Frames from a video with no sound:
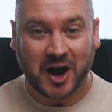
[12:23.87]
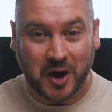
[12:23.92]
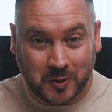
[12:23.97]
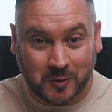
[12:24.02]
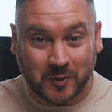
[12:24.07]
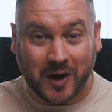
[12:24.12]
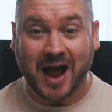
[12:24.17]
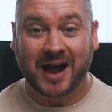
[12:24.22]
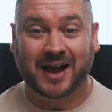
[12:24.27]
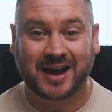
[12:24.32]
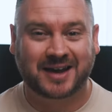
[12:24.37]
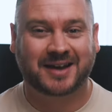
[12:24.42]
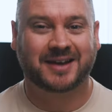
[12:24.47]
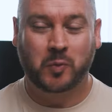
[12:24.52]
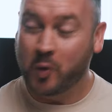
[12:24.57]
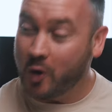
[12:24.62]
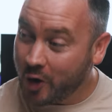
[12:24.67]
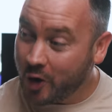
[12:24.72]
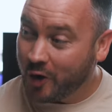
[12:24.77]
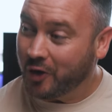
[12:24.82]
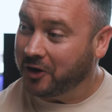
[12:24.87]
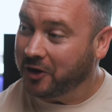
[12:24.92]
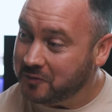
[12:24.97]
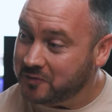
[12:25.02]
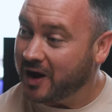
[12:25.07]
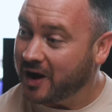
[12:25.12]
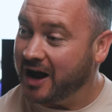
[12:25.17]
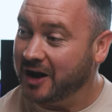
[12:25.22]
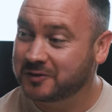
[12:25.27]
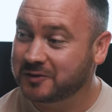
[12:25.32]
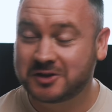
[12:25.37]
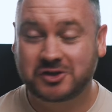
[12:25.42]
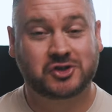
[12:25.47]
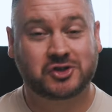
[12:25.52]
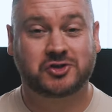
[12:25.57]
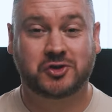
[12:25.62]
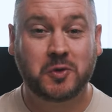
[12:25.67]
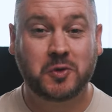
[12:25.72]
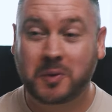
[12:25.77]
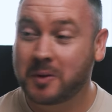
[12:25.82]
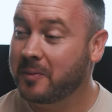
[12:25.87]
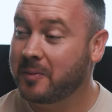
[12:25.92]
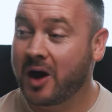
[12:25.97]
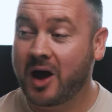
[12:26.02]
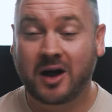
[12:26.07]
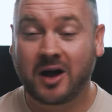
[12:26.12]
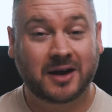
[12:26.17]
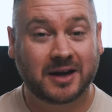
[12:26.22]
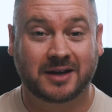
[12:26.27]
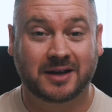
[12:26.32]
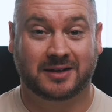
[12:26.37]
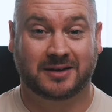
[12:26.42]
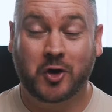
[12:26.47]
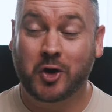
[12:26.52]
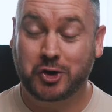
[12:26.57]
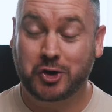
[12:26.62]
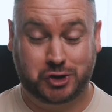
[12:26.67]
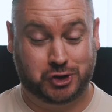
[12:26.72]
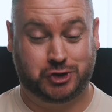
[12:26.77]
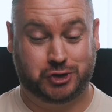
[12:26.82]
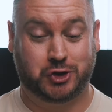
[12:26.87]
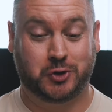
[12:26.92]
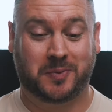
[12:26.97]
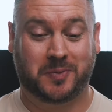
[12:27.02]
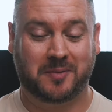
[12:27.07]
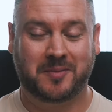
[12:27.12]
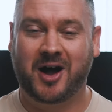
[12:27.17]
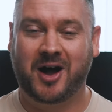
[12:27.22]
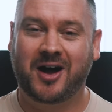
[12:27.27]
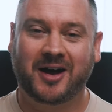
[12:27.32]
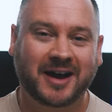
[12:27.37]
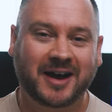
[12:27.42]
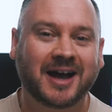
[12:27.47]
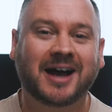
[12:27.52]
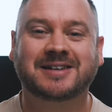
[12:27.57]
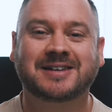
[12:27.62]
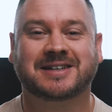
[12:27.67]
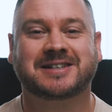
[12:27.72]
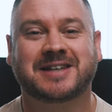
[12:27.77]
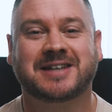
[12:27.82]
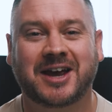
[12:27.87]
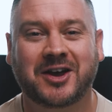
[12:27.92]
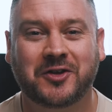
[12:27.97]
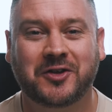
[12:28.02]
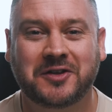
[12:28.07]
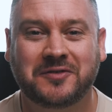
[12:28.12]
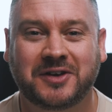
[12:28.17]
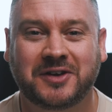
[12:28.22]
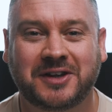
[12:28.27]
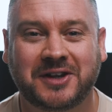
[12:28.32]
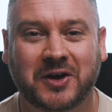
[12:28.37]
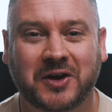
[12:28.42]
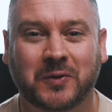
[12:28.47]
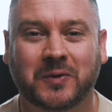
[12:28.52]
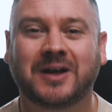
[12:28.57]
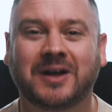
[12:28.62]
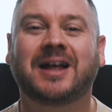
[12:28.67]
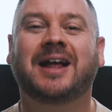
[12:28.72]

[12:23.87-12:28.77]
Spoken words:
Iraq, walking around the supermarket, or supermarket as I say on the video.